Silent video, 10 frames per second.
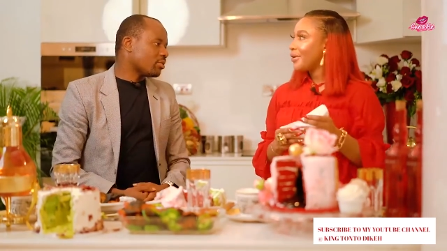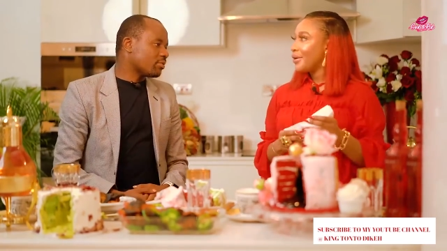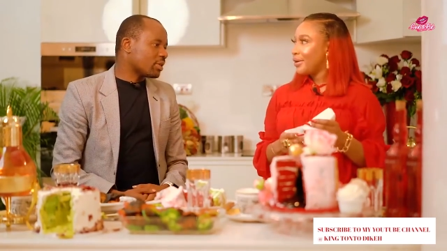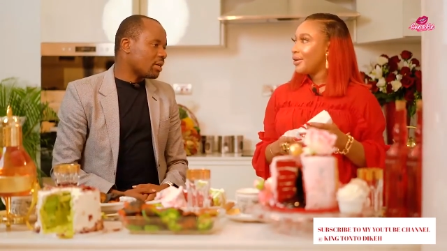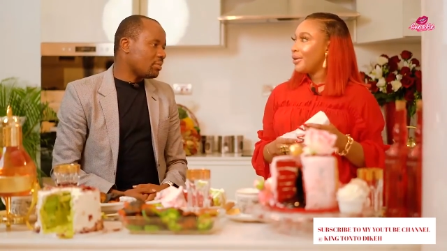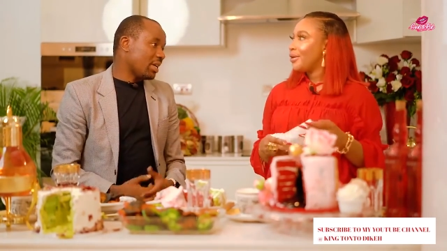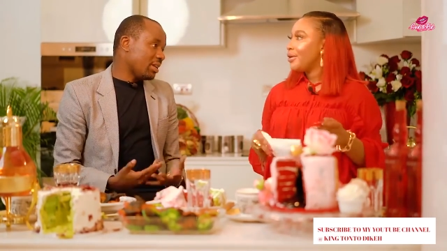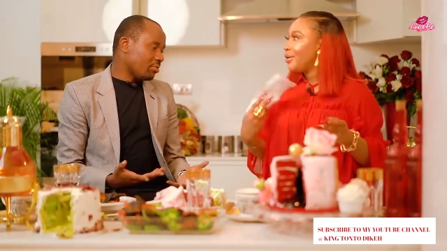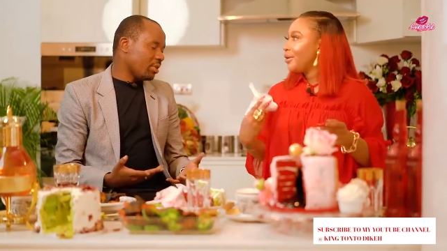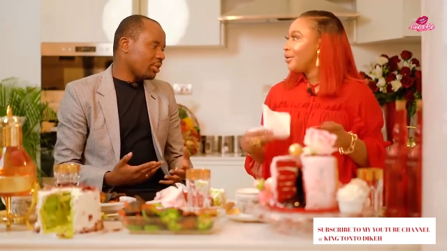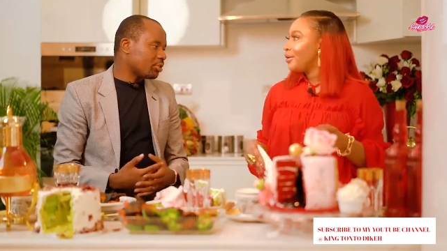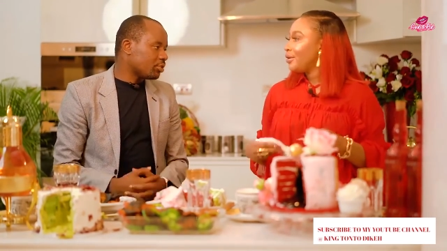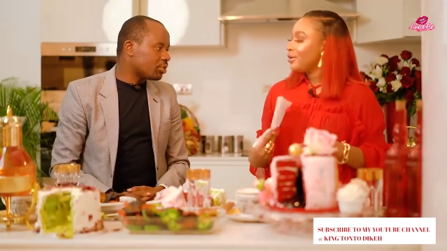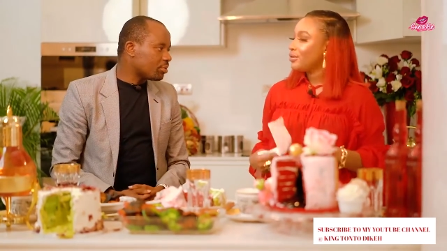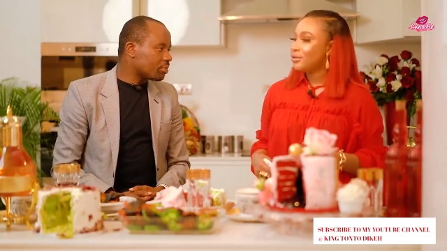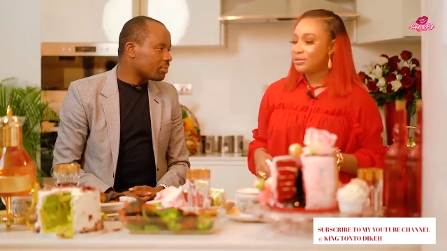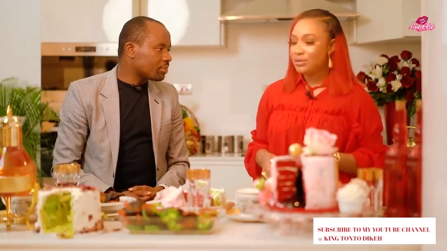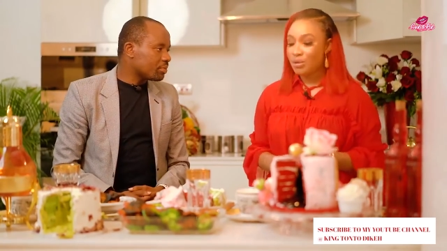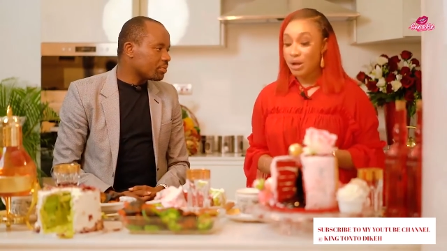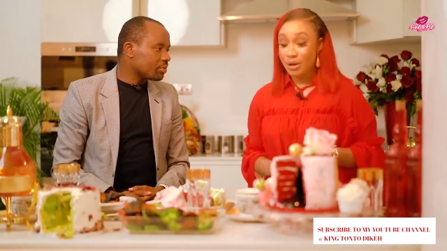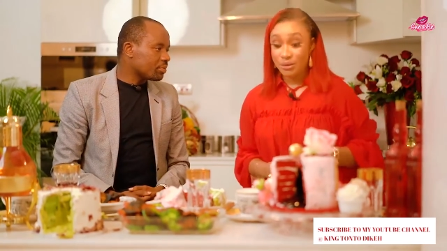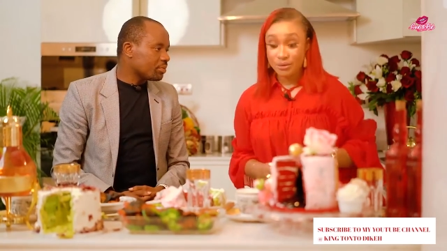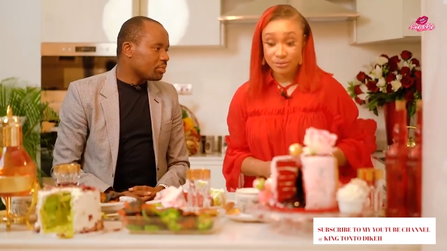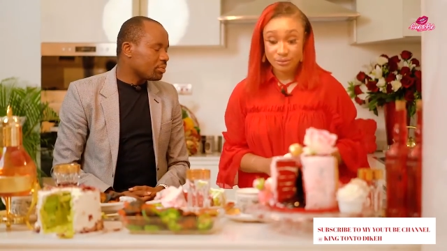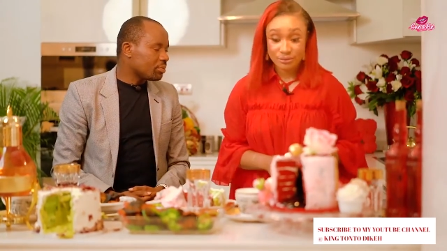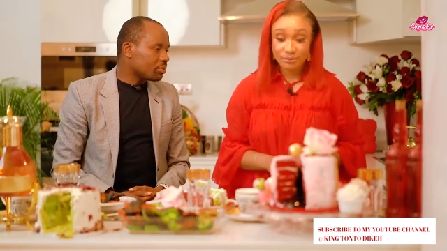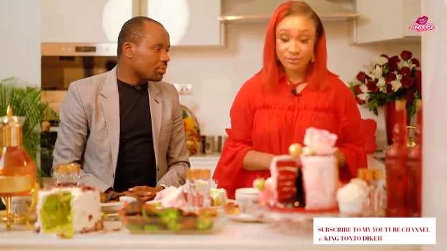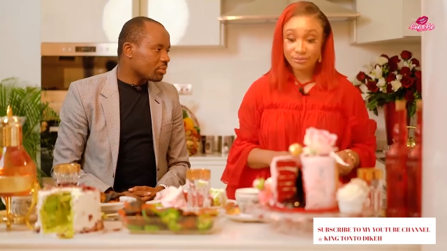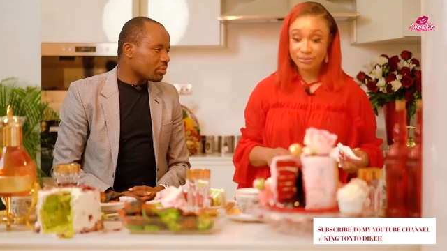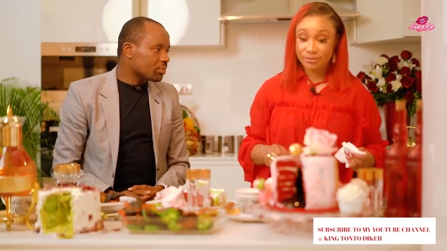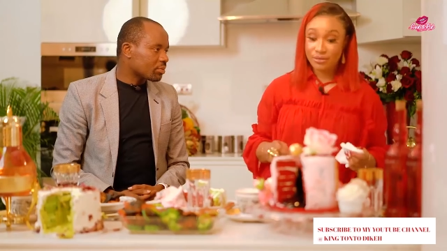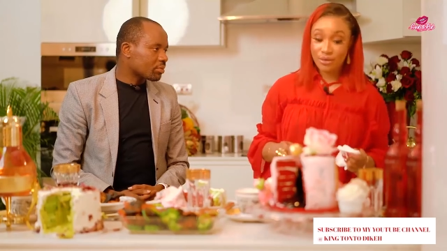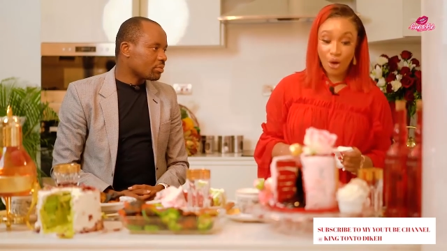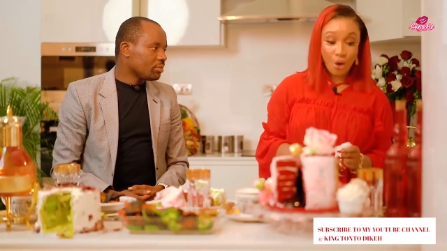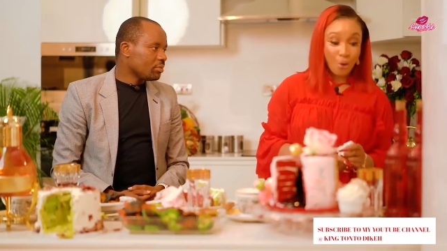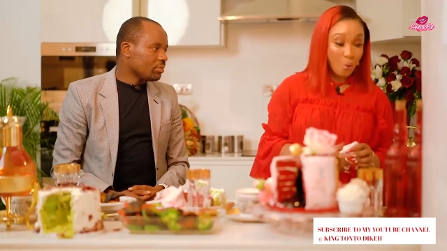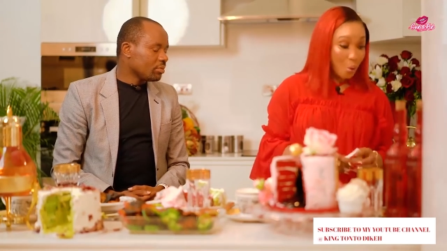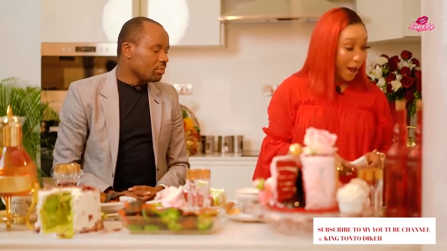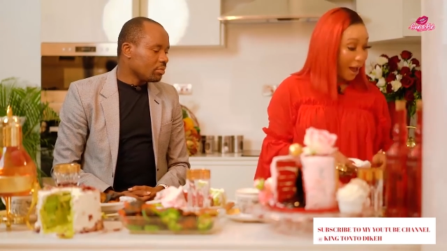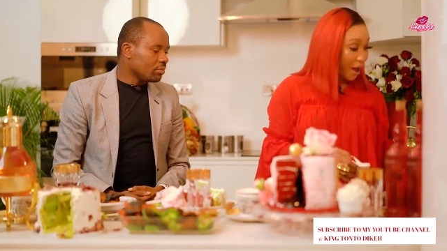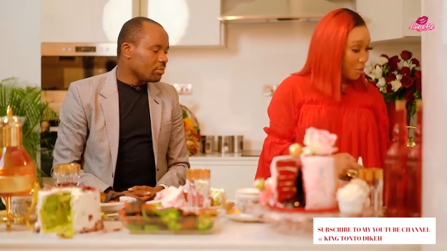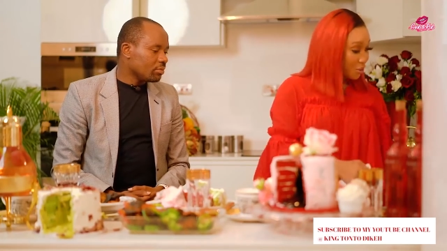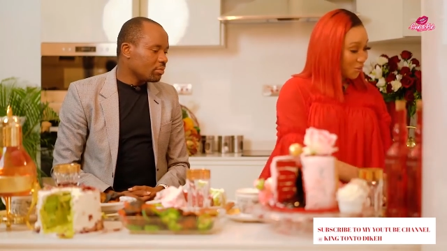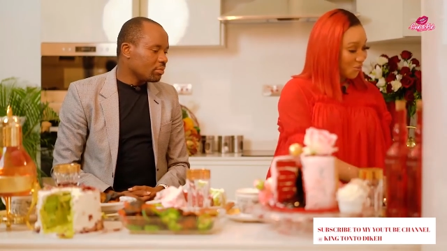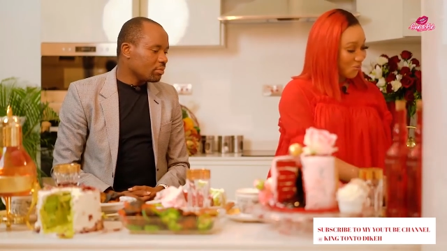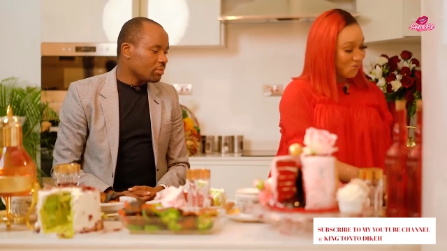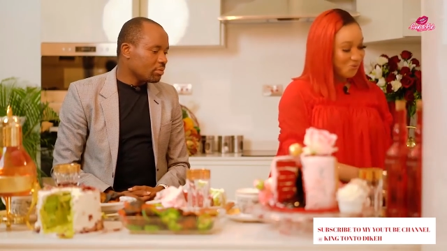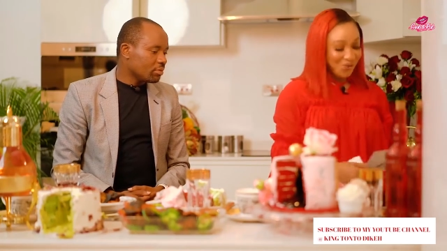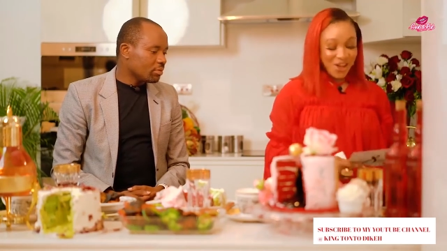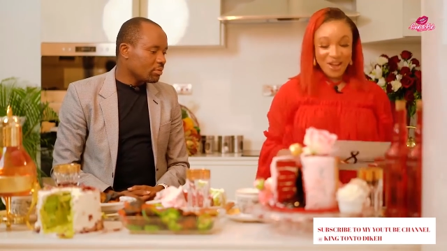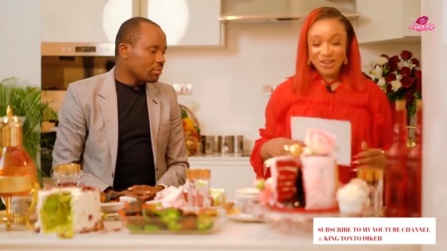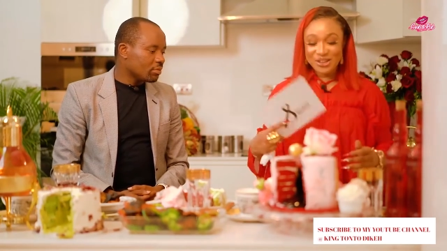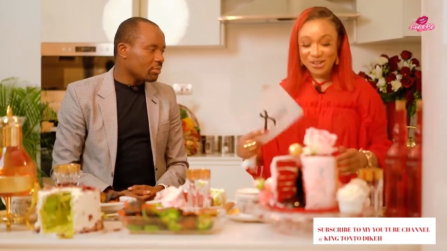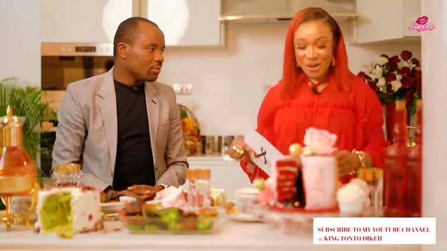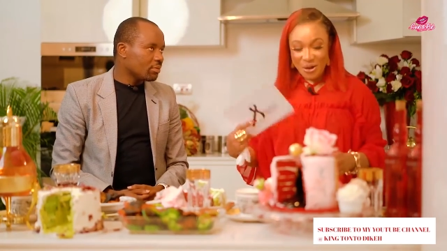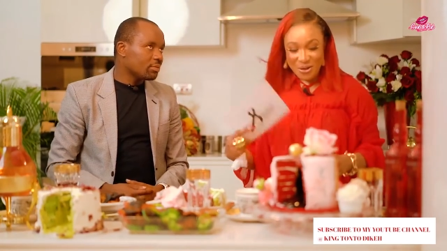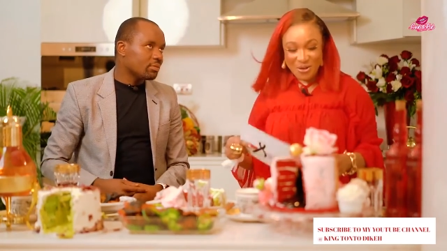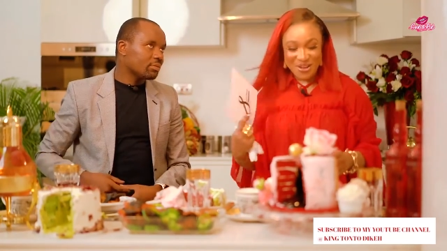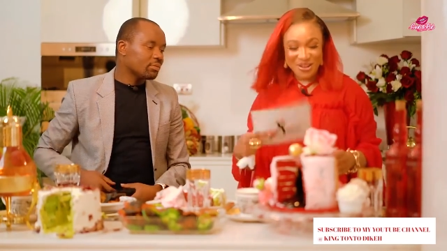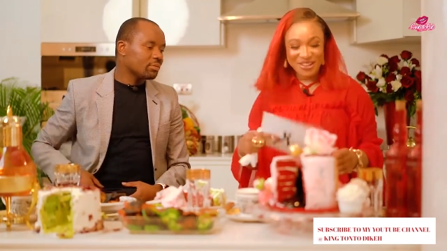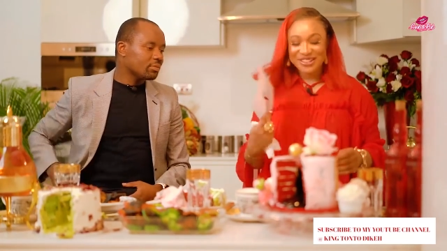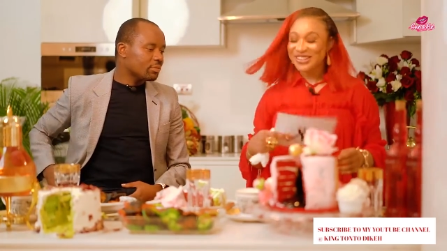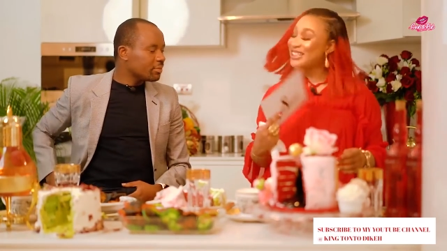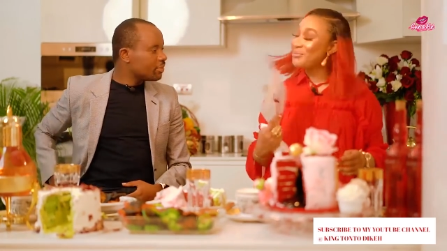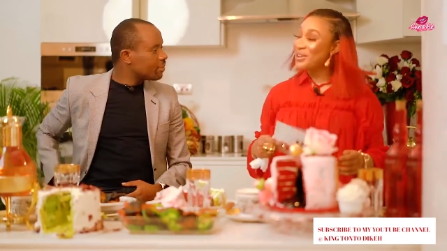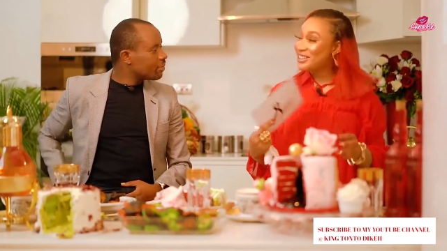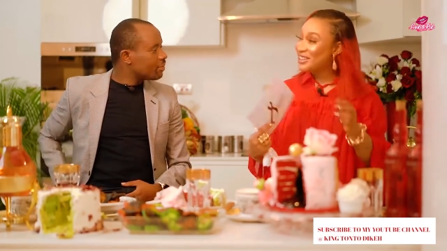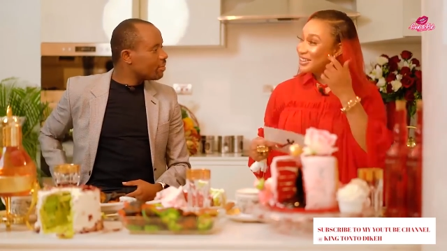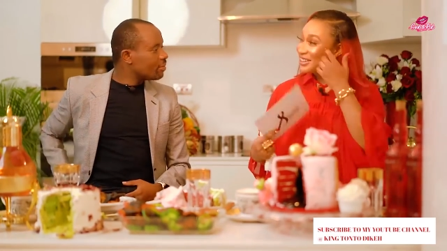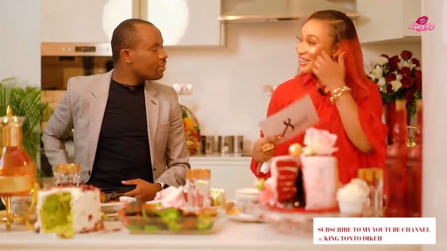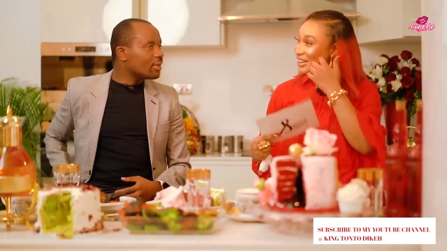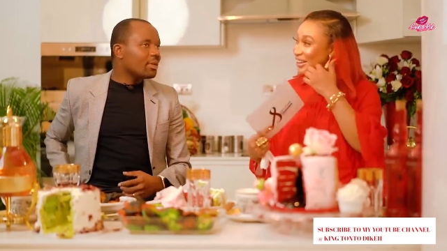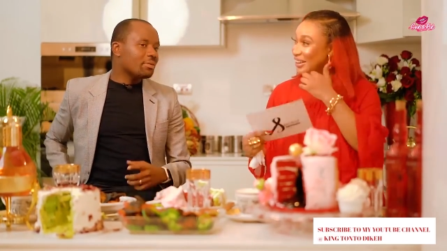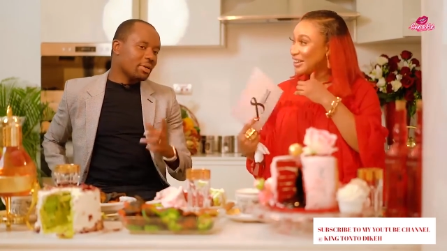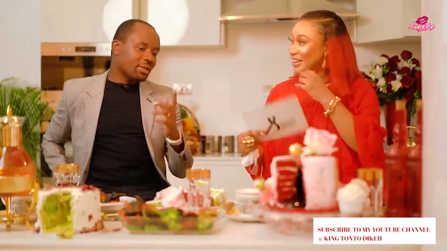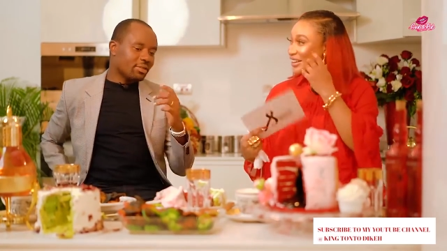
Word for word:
Speaker 1: a tough time in a relationship.
Speaker 2: Wow. Oh wow. So that's amazing
Speaker 1: well,